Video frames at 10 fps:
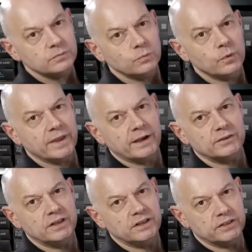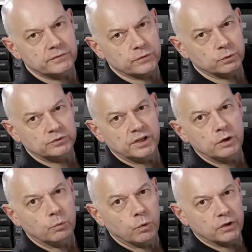without any difficulty
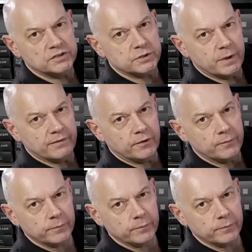whatsoever